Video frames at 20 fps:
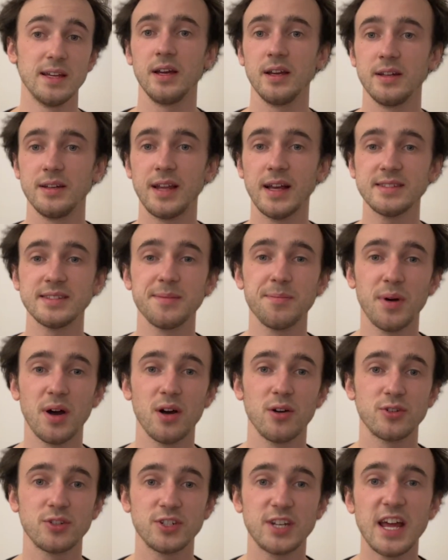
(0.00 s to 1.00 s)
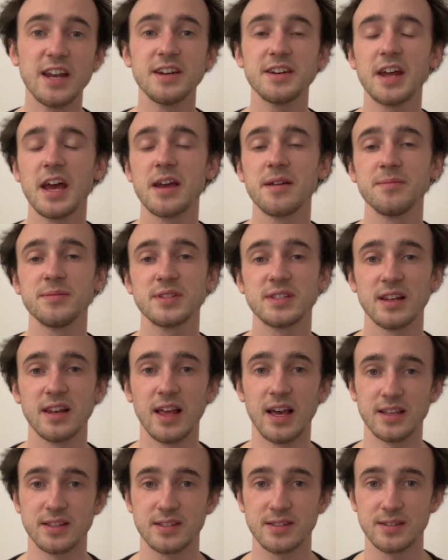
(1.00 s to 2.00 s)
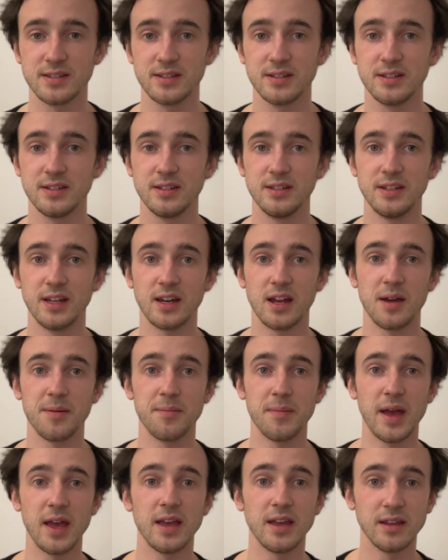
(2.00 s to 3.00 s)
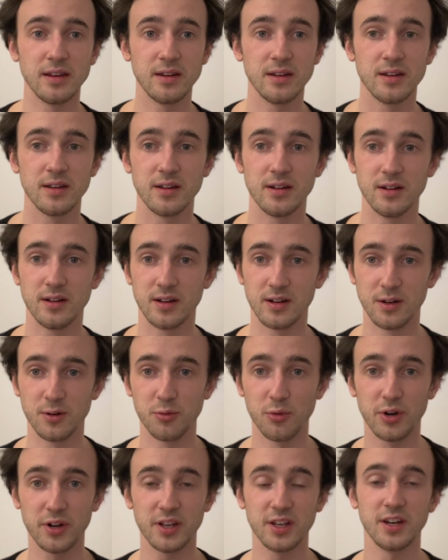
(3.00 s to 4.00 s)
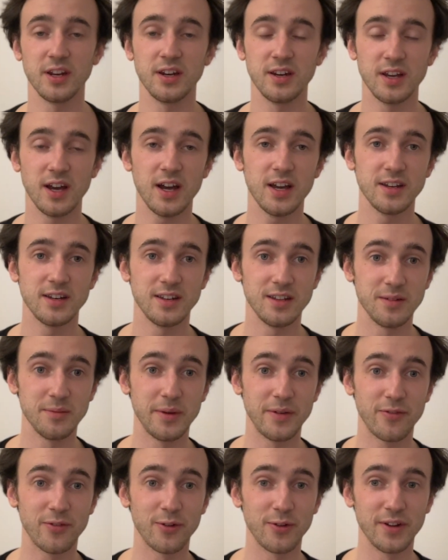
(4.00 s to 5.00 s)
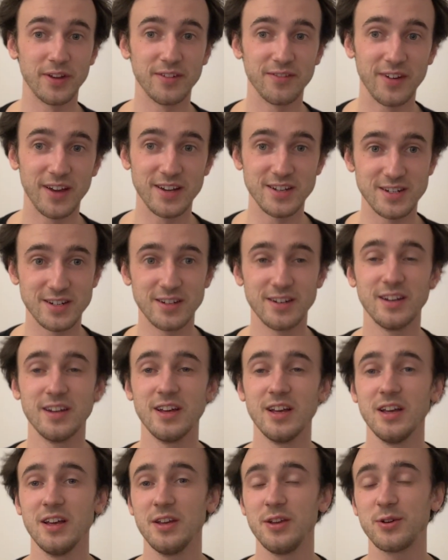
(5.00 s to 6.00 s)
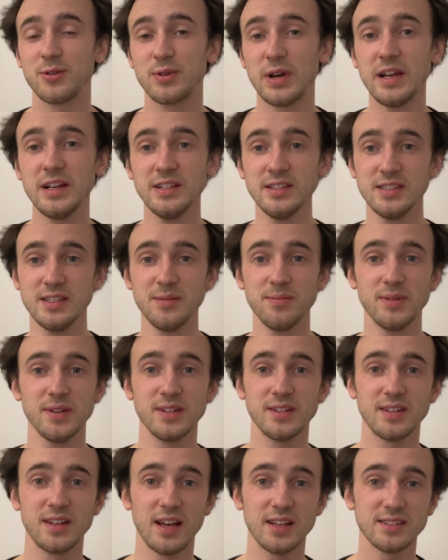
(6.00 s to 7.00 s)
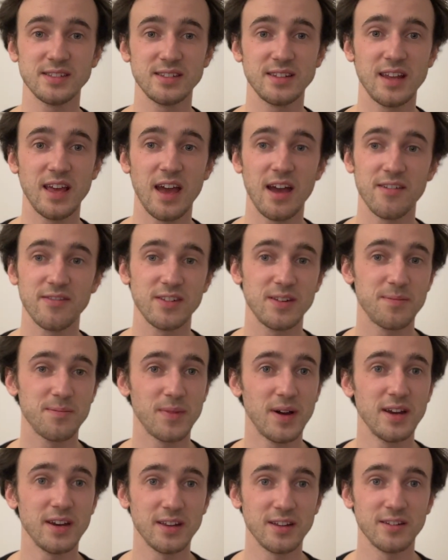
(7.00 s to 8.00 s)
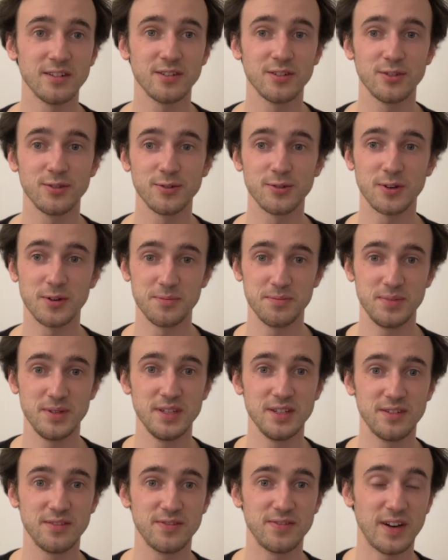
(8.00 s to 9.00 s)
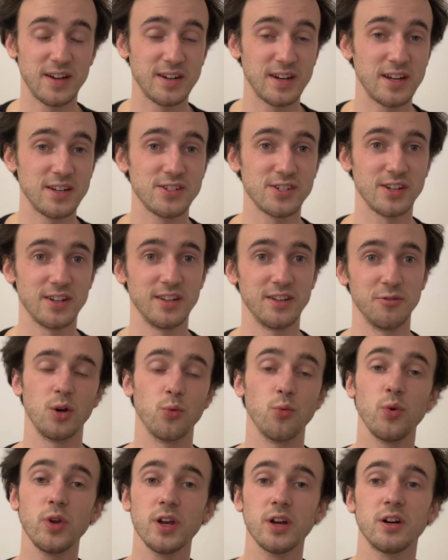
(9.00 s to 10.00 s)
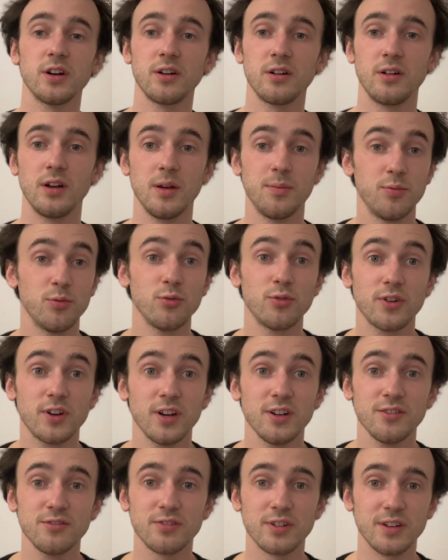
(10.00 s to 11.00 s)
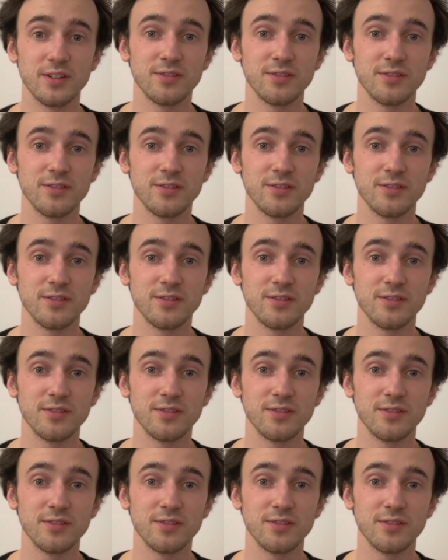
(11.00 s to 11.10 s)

That's about 10 times less that I made working in the IT before the invasion. Ukraine simply doesn't have the money to compete financially. We are a poor country